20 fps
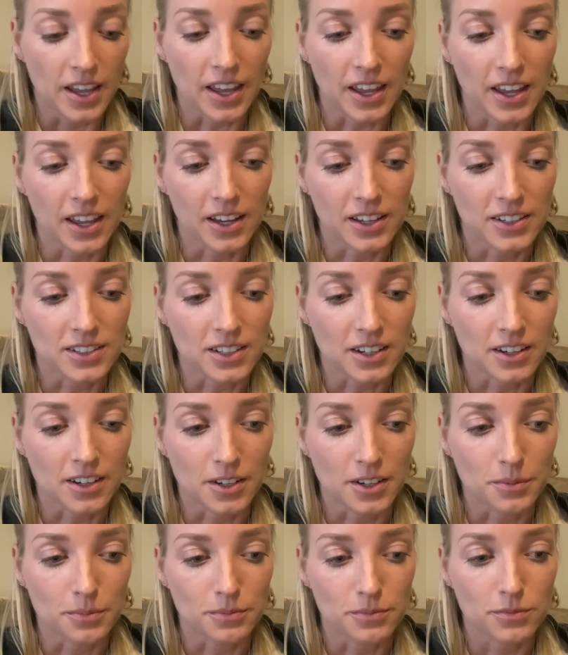
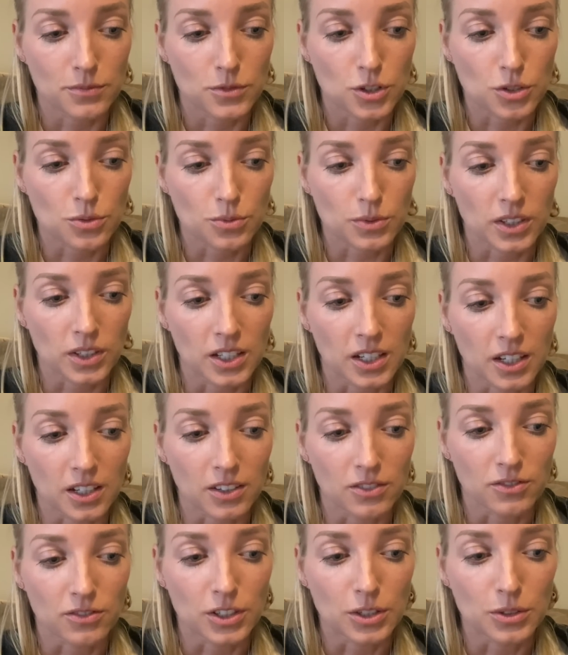and just really get
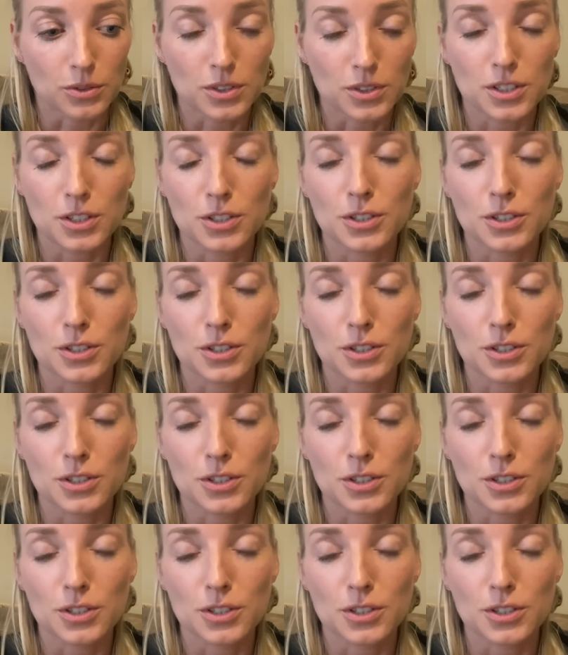confused.